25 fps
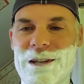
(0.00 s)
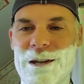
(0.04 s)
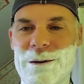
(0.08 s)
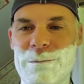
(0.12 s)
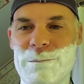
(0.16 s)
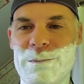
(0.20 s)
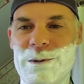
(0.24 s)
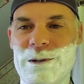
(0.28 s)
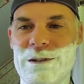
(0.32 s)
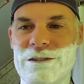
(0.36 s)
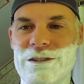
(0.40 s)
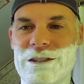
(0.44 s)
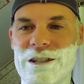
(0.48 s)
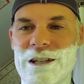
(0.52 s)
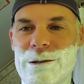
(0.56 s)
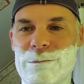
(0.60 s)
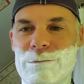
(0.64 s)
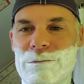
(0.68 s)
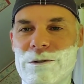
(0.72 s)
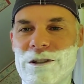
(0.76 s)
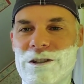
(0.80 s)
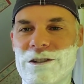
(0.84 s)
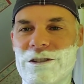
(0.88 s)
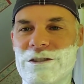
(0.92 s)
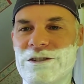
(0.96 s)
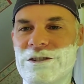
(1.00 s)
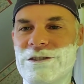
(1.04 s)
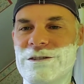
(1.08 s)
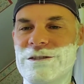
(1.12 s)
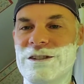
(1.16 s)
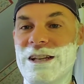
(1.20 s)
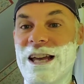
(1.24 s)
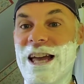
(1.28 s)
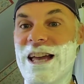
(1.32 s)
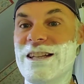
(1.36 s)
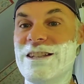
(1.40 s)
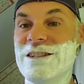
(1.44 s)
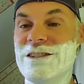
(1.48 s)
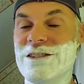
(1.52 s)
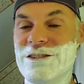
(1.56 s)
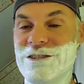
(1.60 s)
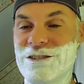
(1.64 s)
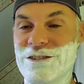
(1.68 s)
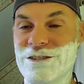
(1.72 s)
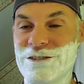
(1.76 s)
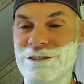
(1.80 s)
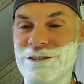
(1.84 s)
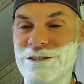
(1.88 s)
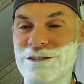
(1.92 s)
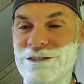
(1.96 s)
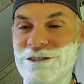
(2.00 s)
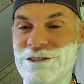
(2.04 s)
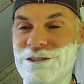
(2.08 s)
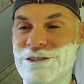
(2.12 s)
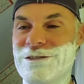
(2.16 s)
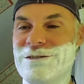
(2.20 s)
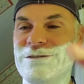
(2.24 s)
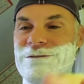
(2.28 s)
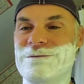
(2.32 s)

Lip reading: Peace out, brothers and sisters.